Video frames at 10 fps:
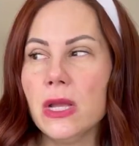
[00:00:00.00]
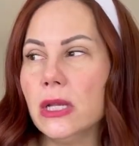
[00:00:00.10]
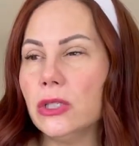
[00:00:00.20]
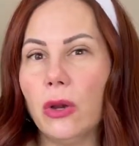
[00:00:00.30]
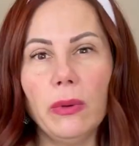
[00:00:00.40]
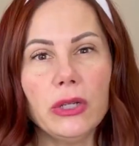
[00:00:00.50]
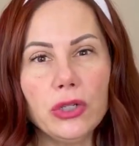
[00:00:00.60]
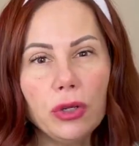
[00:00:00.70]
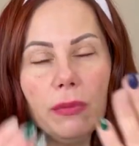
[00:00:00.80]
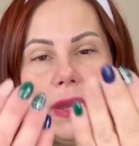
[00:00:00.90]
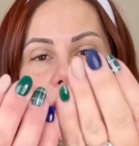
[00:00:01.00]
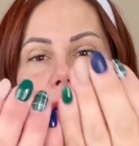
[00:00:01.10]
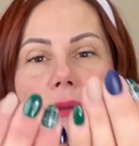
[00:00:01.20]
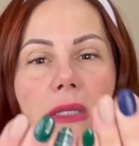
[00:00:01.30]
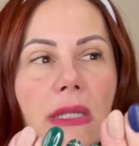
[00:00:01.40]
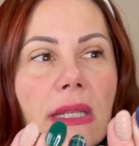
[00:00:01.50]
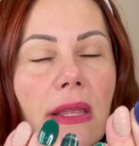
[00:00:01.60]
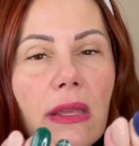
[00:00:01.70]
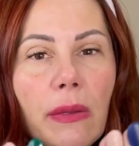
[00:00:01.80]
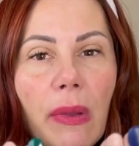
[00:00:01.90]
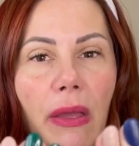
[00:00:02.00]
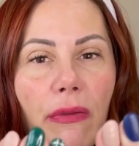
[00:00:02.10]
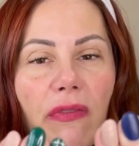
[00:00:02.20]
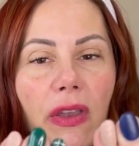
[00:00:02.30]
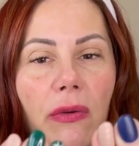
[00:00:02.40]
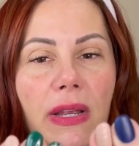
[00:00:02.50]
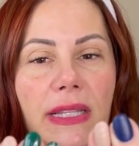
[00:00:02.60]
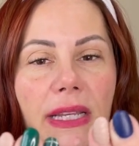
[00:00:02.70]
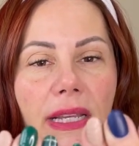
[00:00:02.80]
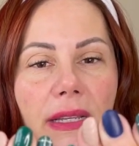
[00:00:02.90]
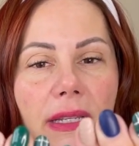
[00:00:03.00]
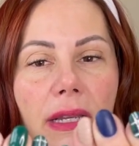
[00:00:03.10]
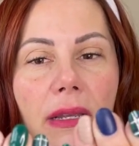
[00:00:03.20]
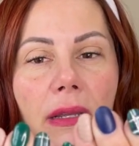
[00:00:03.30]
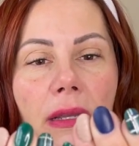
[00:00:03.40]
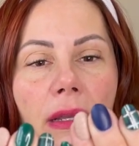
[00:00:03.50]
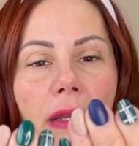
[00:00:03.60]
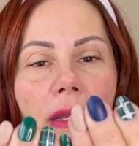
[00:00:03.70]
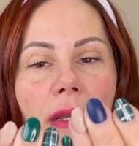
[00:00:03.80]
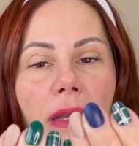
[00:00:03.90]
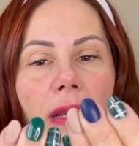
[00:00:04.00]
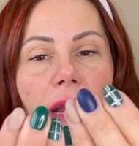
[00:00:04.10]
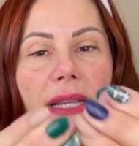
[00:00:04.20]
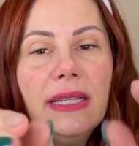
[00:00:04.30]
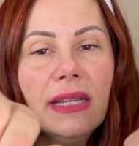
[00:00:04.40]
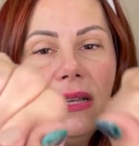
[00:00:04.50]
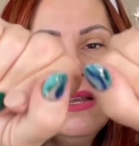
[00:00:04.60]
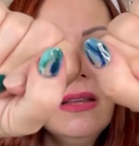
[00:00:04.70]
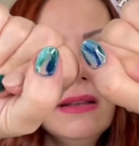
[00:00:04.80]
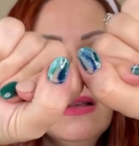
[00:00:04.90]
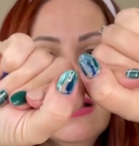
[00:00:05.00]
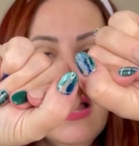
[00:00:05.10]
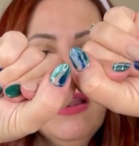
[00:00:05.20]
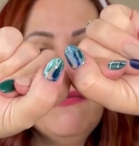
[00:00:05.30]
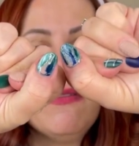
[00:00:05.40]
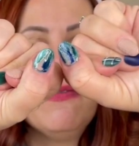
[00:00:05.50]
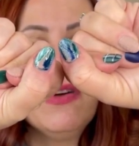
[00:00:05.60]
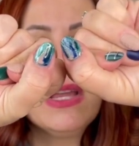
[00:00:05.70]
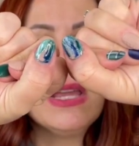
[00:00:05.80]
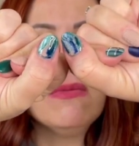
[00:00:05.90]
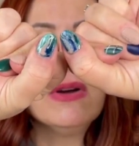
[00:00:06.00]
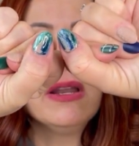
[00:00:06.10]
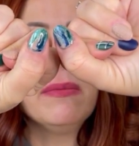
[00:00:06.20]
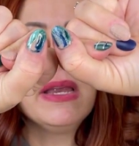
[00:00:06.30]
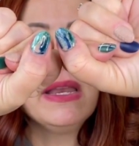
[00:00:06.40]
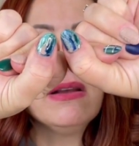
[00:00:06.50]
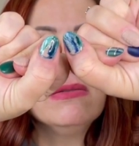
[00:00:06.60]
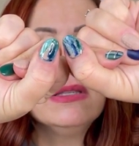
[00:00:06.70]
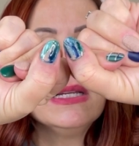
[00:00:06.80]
So I want to show you my nails because I think in my other video I did kind of a funky one on my nails.